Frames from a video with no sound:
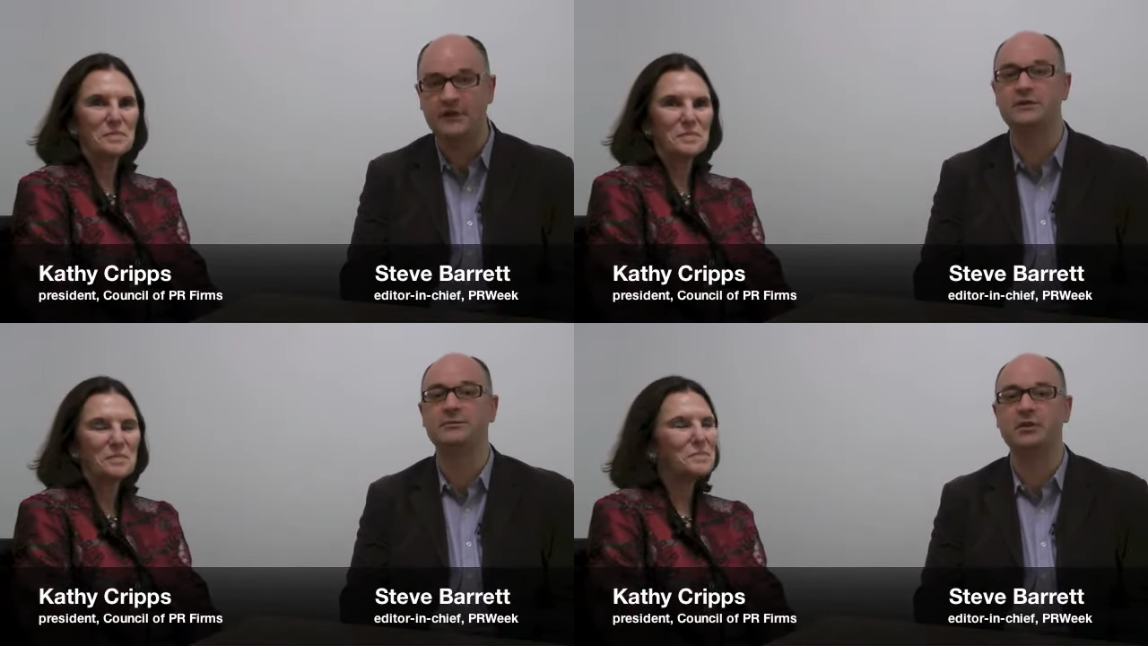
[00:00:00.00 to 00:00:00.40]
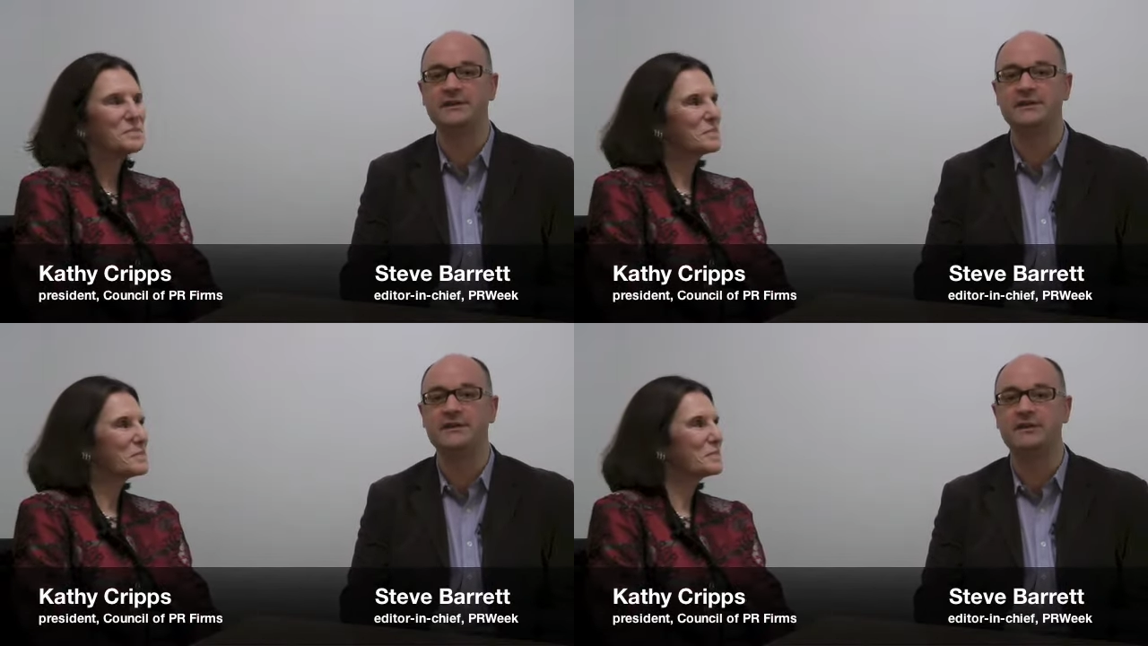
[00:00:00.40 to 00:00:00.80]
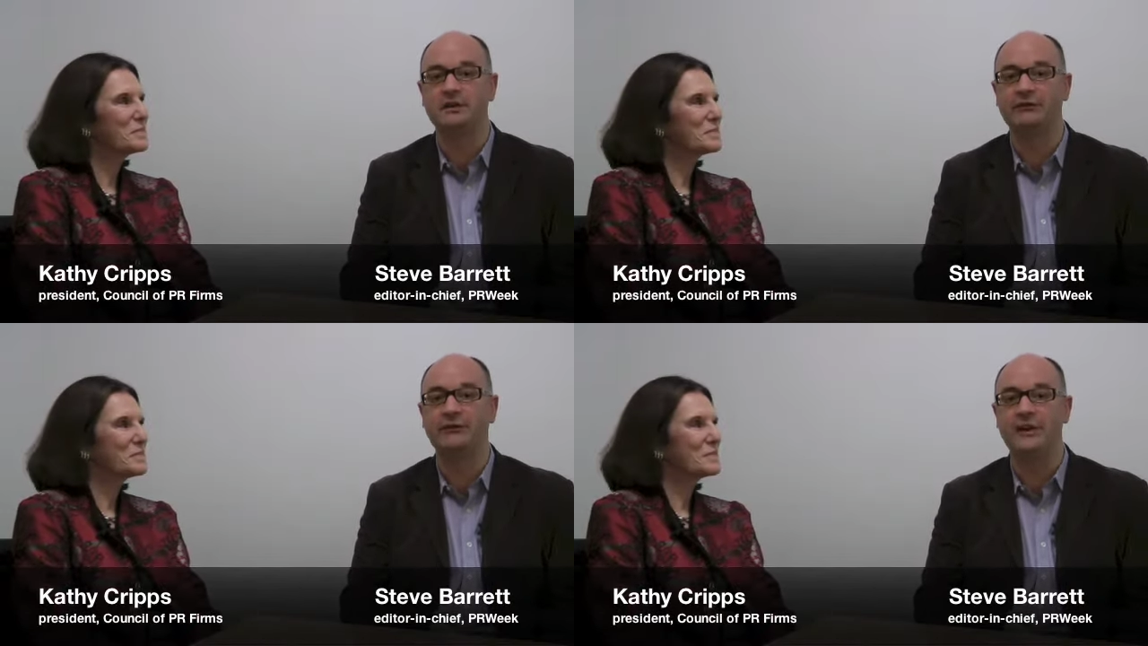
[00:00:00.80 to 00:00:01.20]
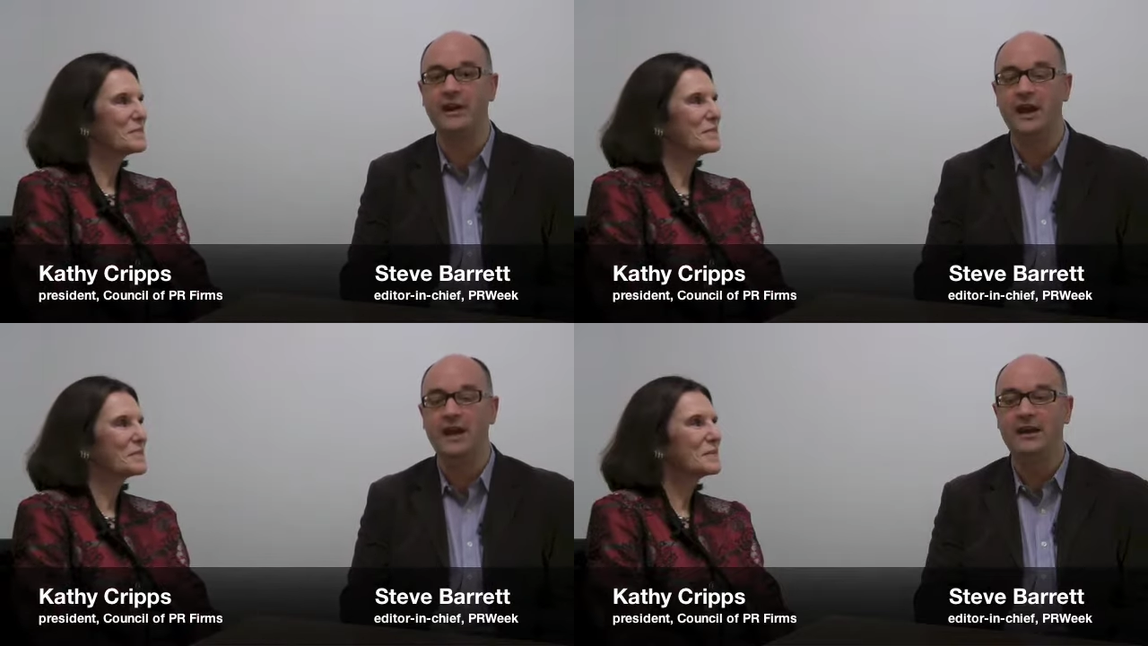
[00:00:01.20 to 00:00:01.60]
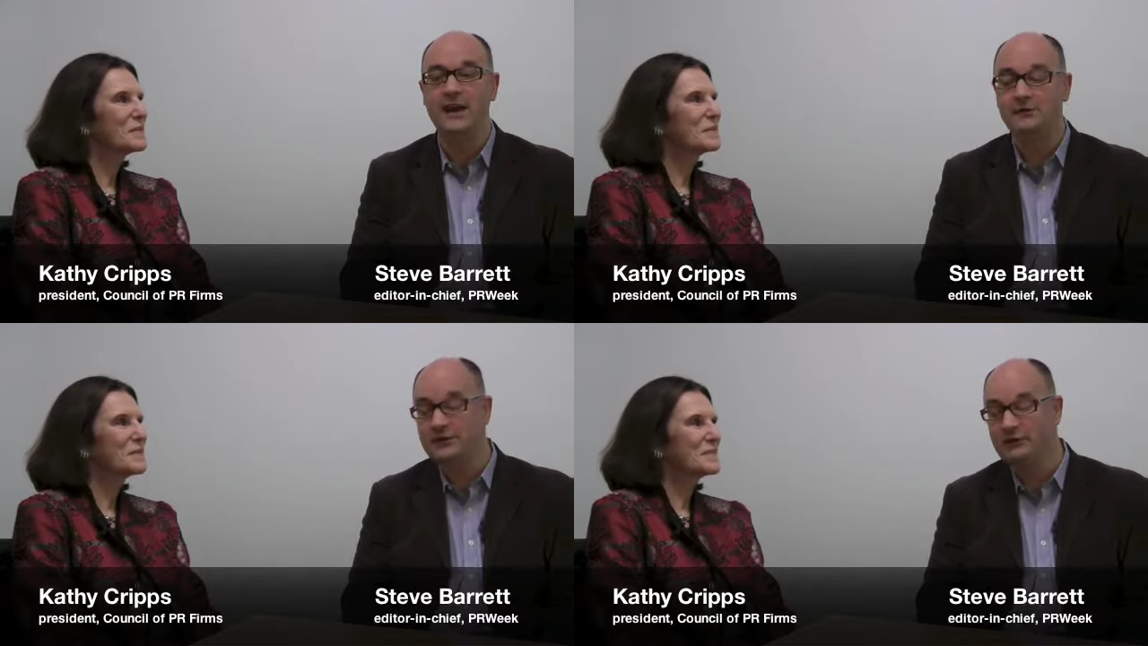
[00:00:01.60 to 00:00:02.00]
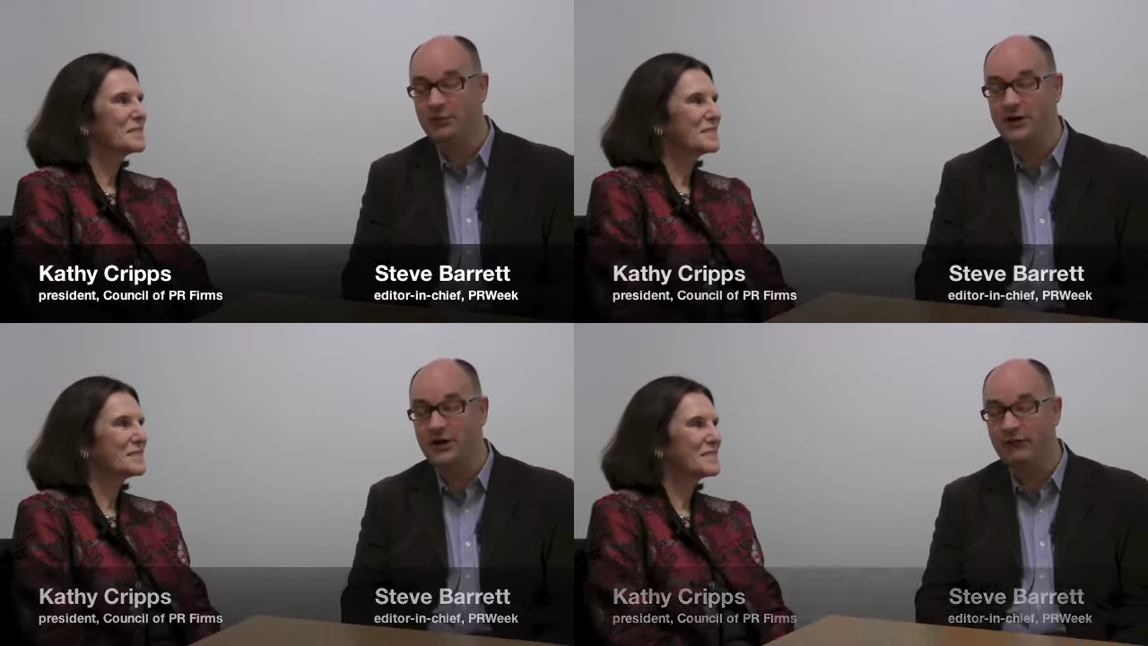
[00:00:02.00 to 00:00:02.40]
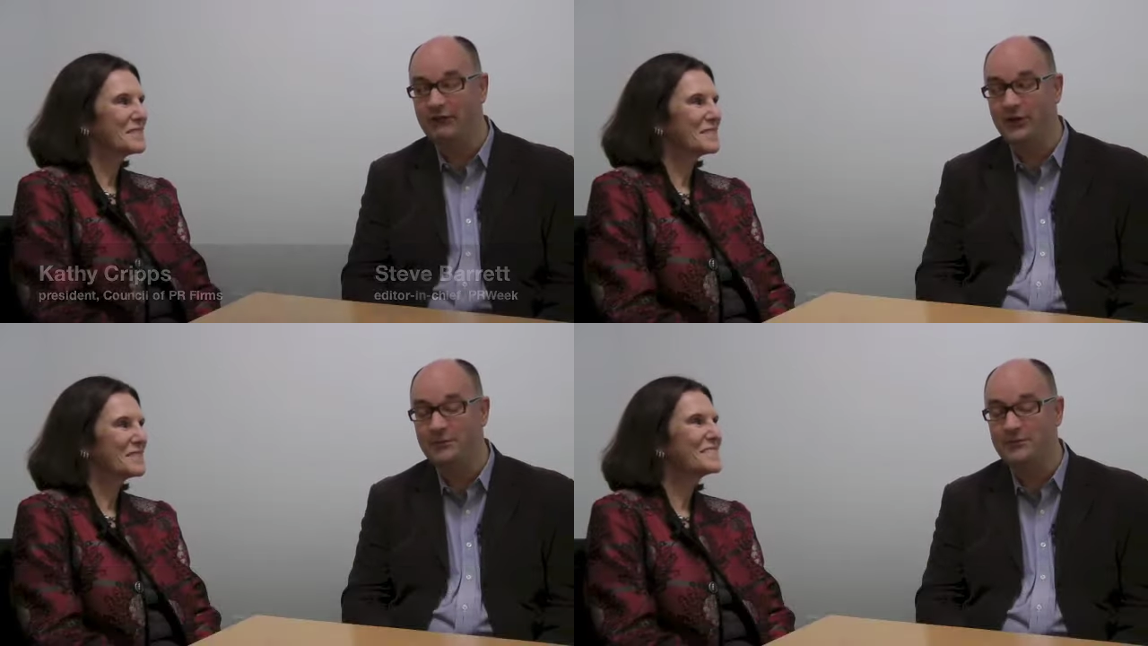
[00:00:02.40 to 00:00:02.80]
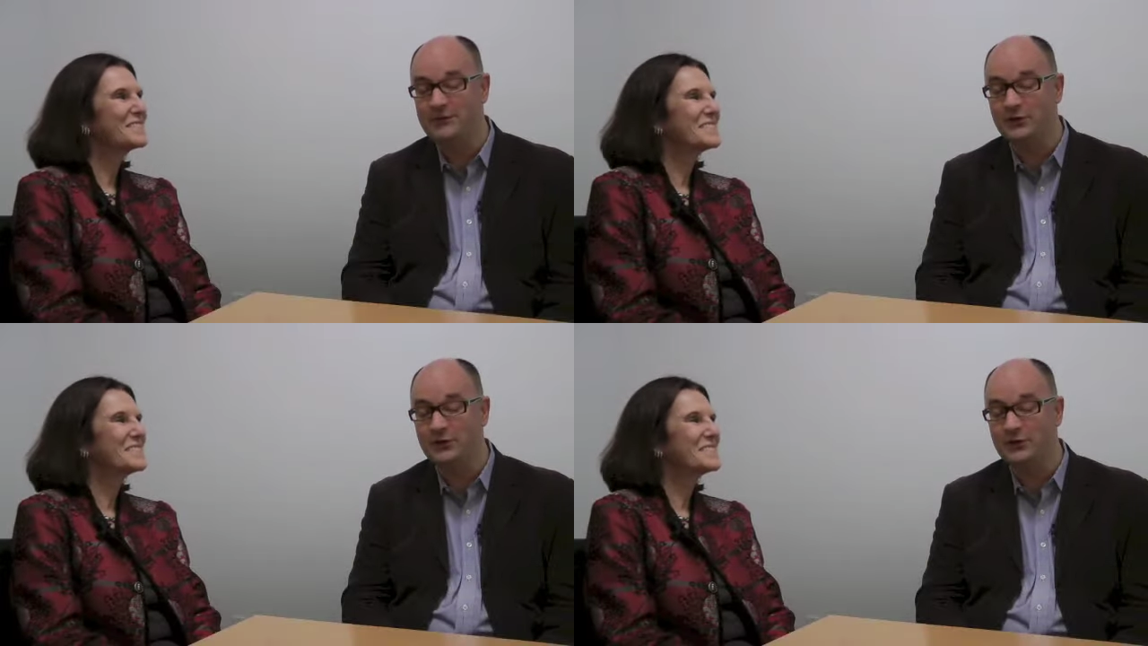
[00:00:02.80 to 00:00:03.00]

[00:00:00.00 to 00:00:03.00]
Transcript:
Speaker 1: who's president of the Council of PR Firms,